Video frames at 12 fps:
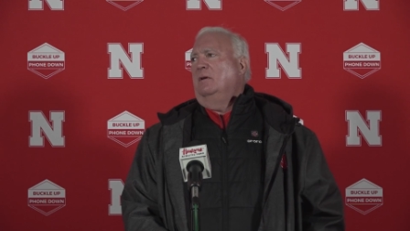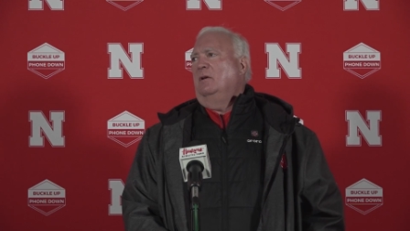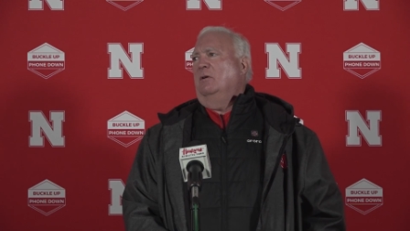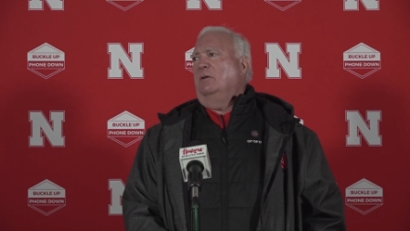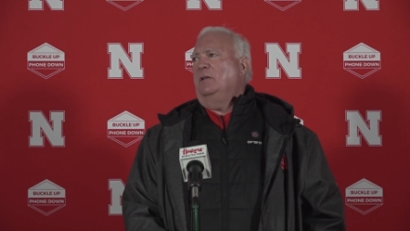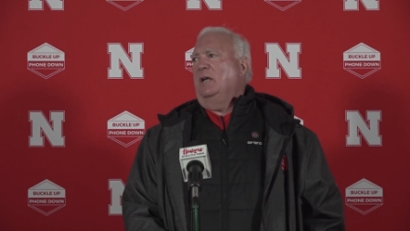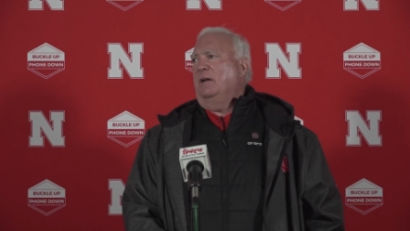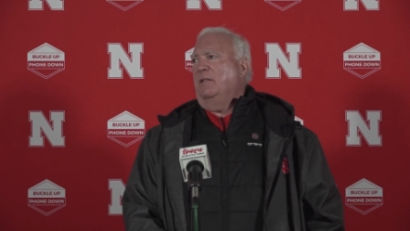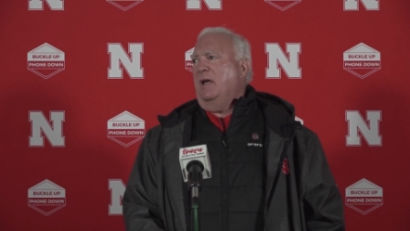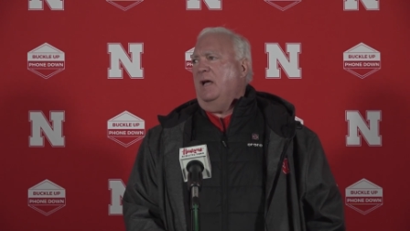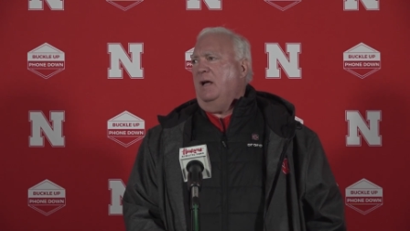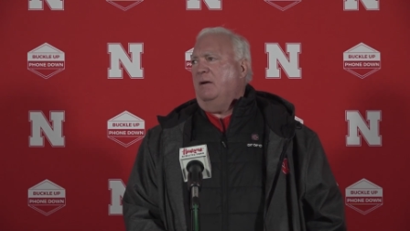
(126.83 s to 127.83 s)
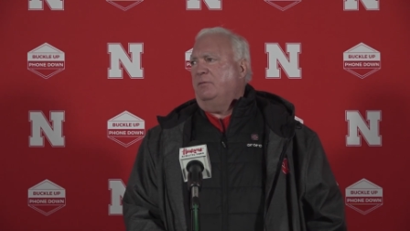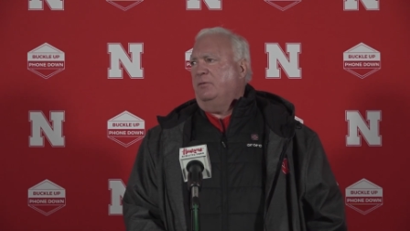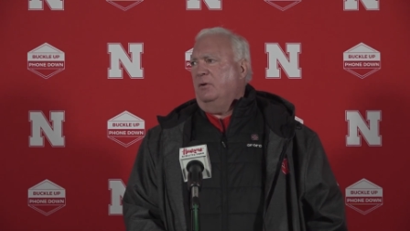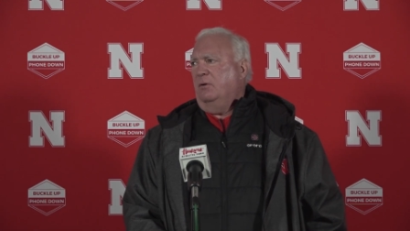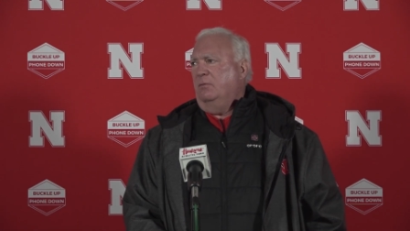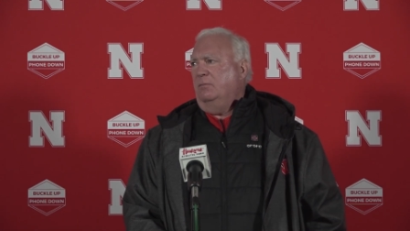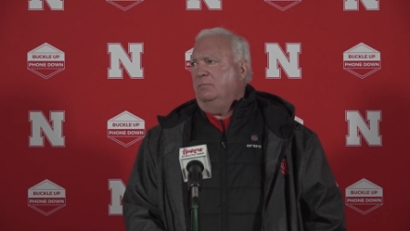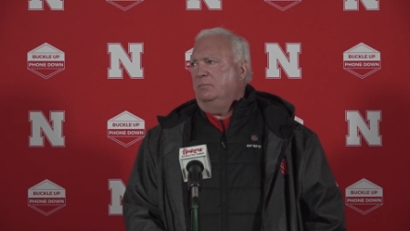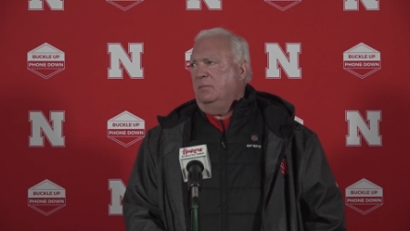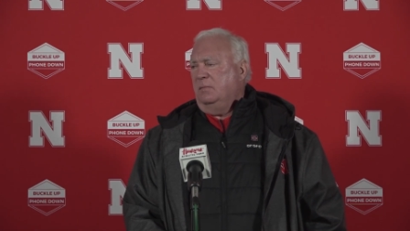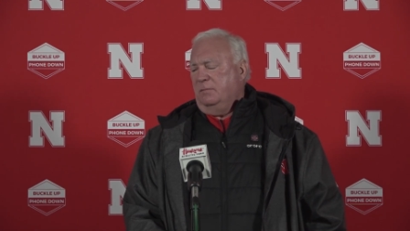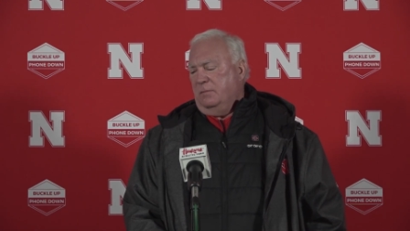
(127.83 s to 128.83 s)
you know, at the end of the half. So
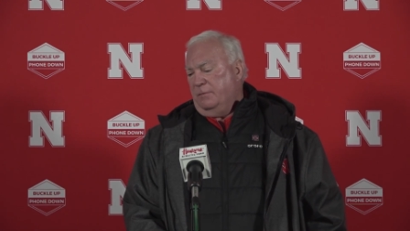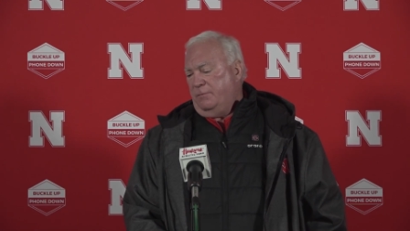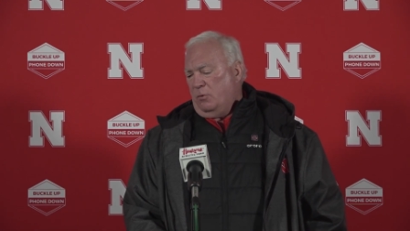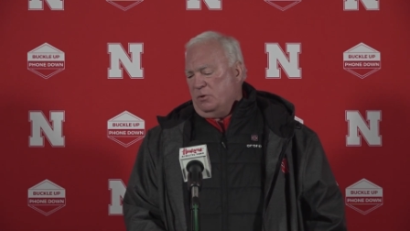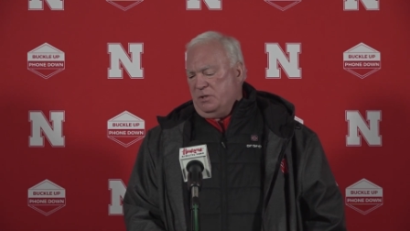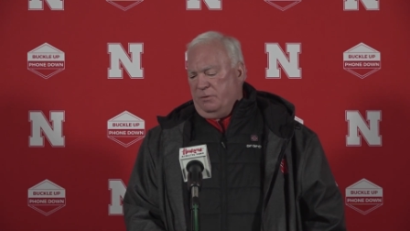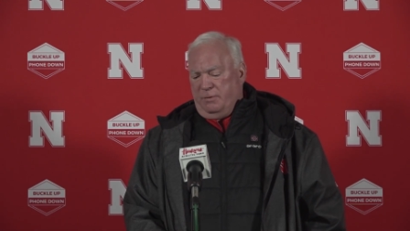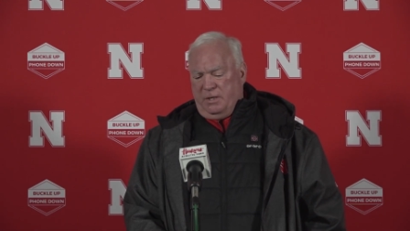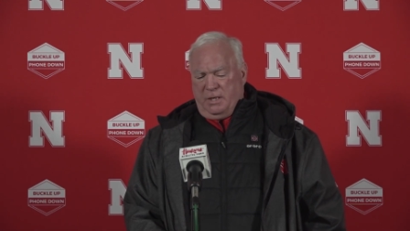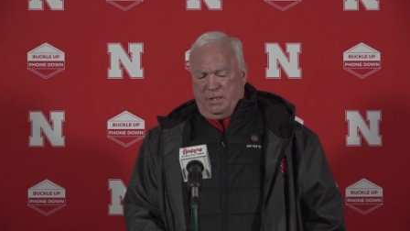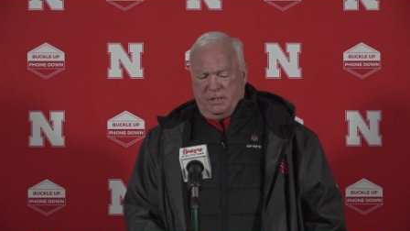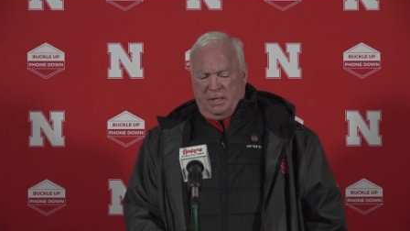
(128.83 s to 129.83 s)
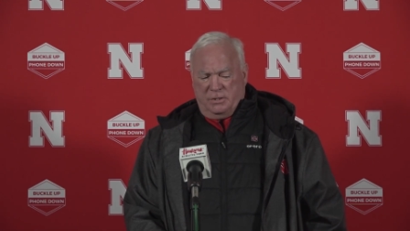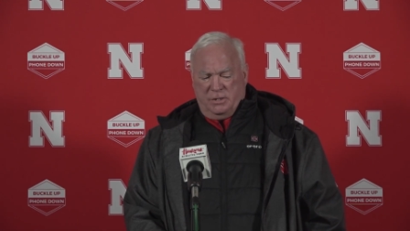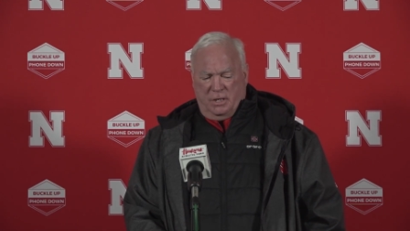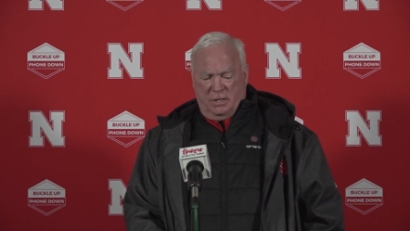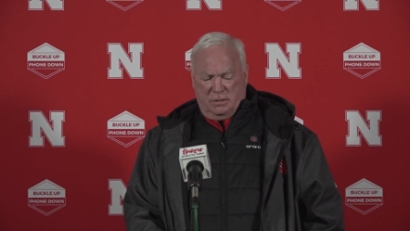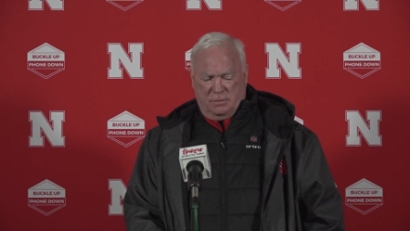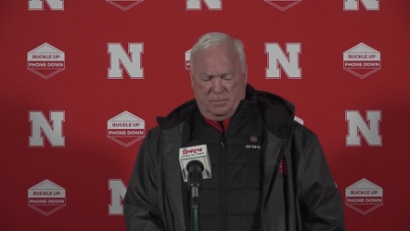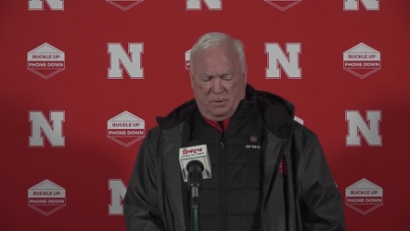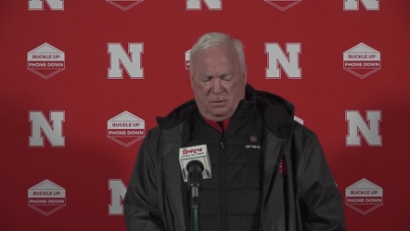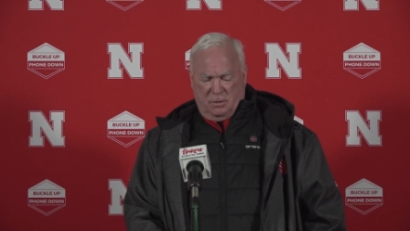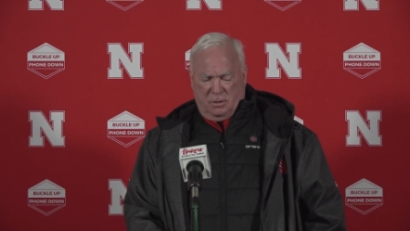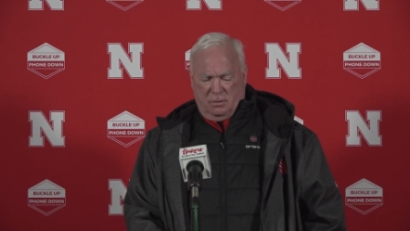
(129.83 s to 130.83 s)
unfortunately, we didn't get that chance, but,
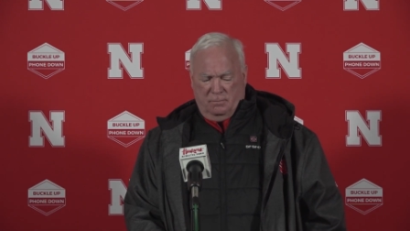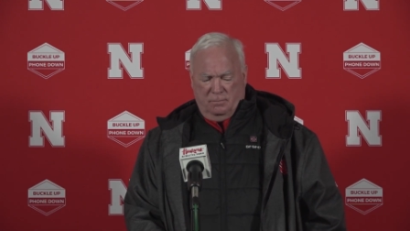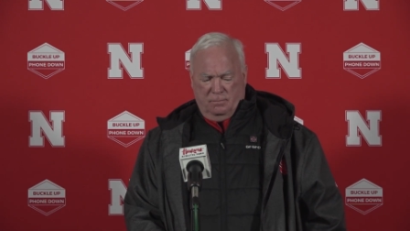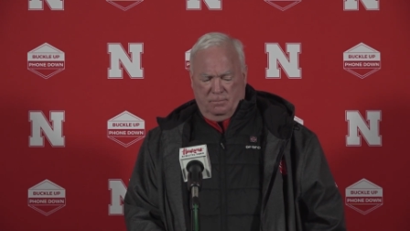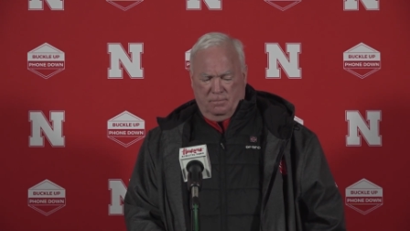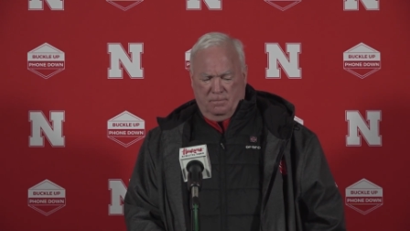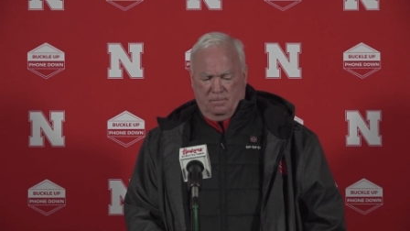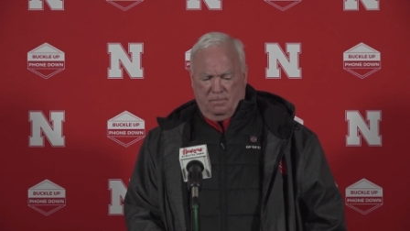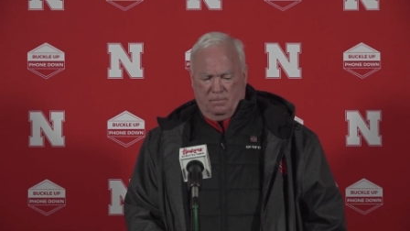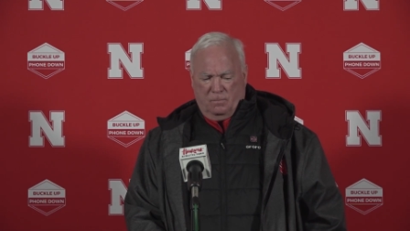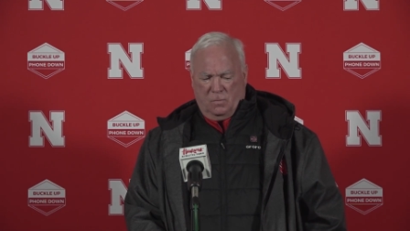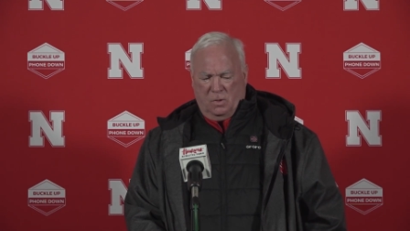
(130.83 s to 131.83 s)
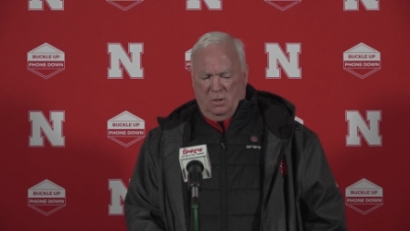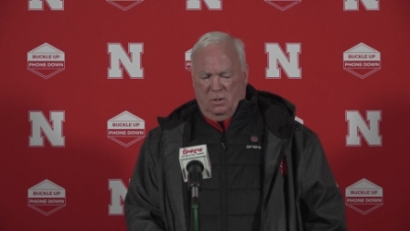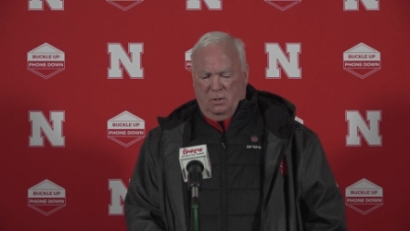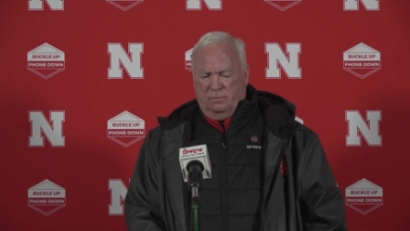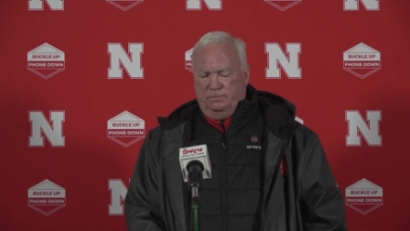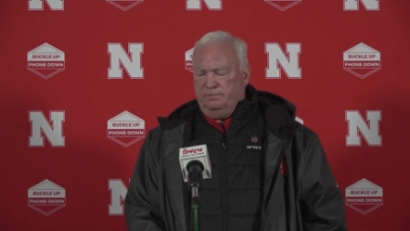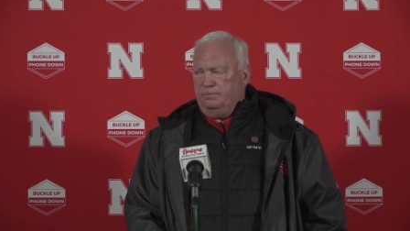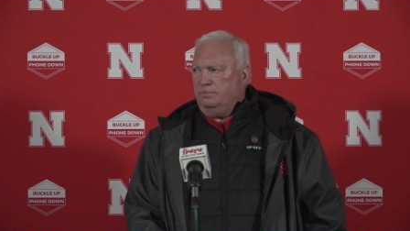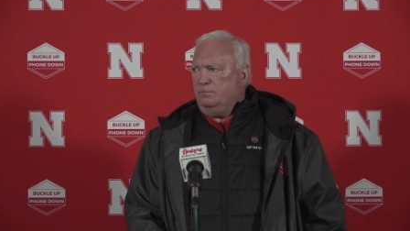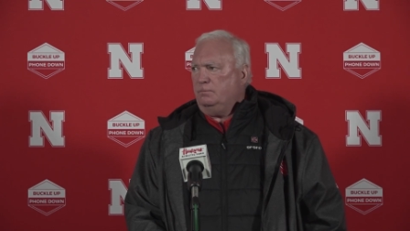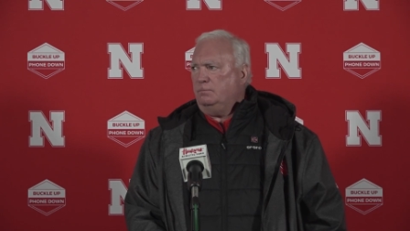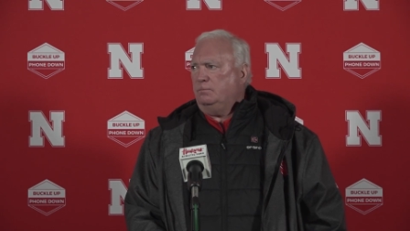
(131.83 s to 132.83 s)
um, you know,
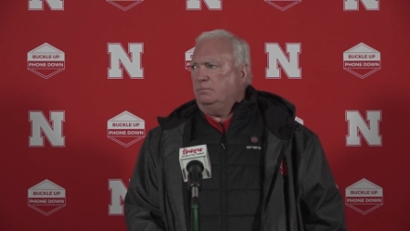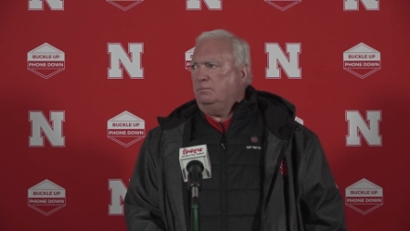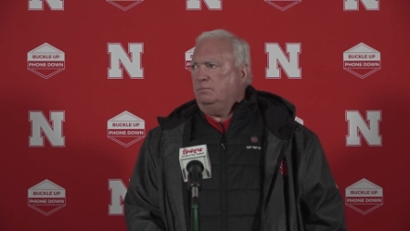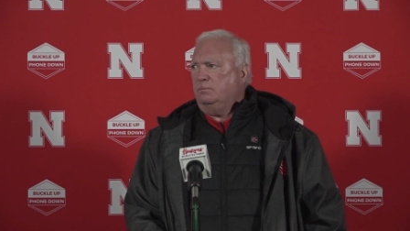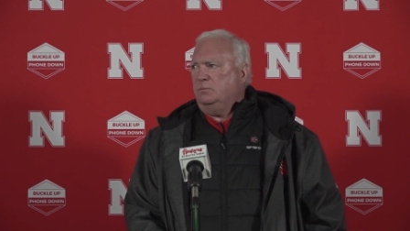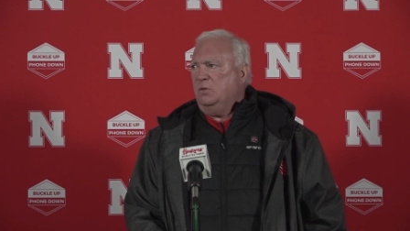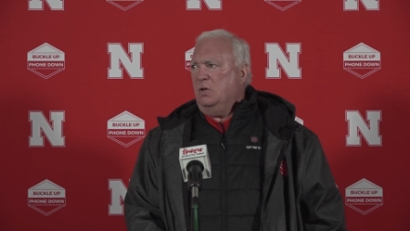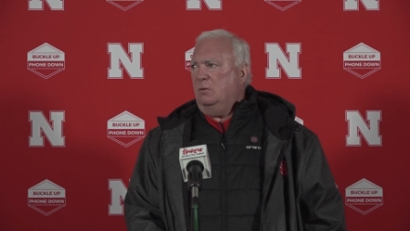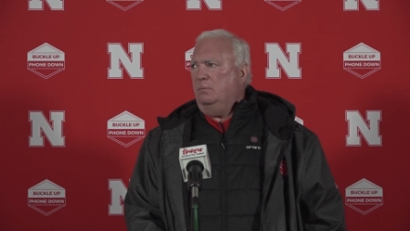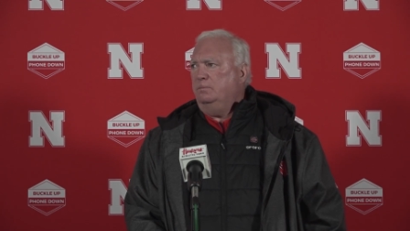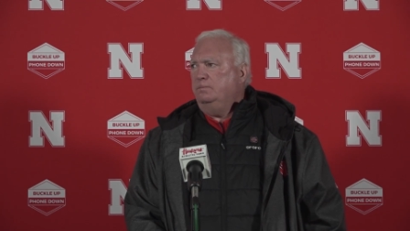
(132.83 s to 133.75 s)
so.